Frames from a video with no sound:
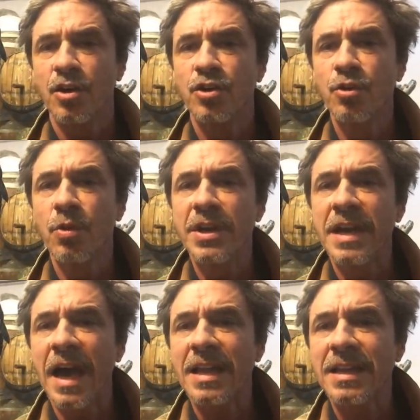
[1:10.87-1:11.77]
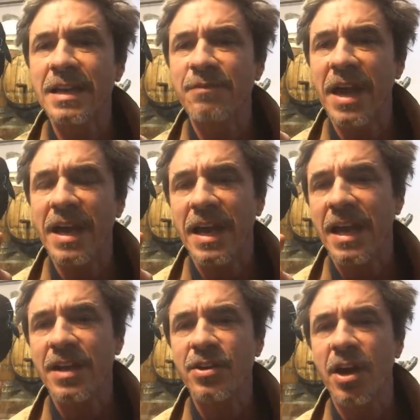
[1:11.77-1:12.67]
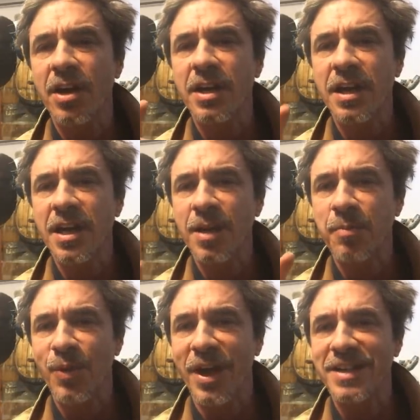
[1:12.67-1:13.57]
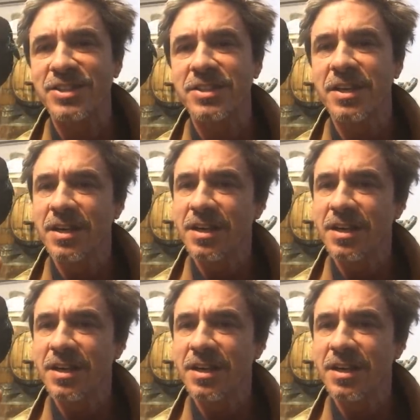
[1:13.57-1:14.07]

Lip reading: you would not leave that handgun any place